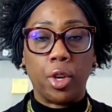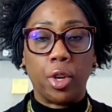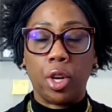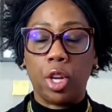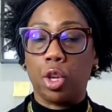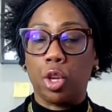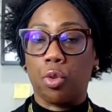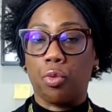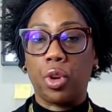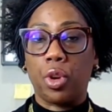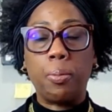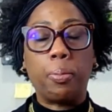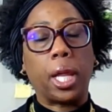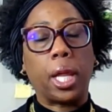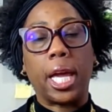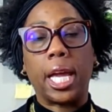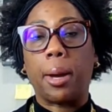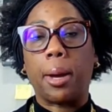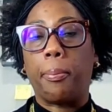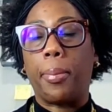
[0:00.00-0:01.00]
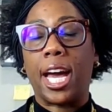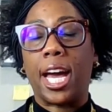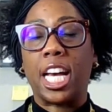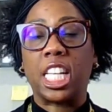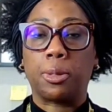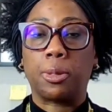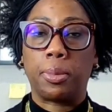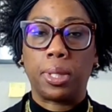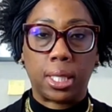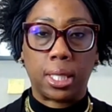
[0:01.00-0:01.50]
You're either replaying a
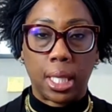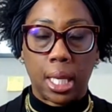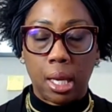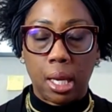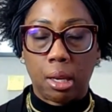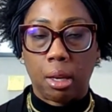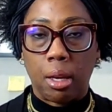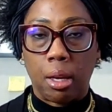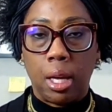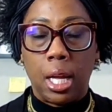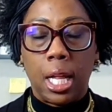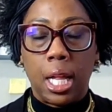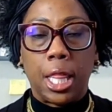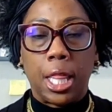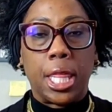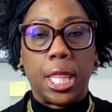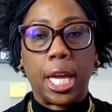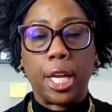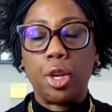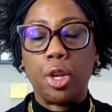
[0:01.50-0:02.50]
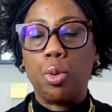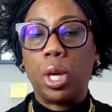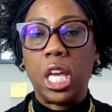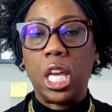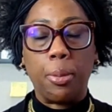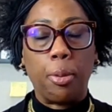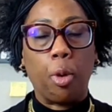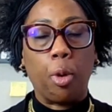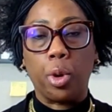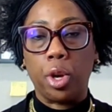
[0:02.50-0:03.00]
past mistake that you
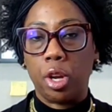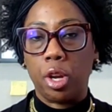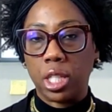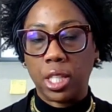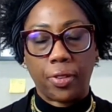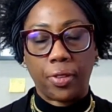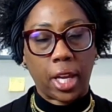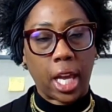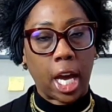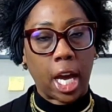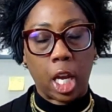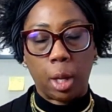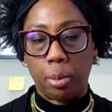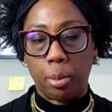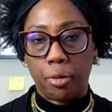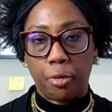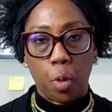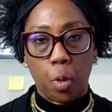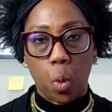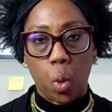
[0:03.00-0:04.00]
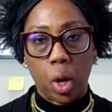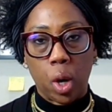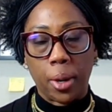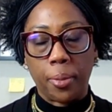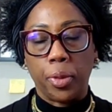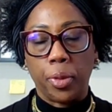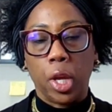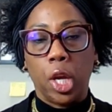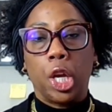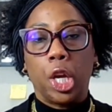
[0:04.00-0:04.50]
keep holding yourself accountable for.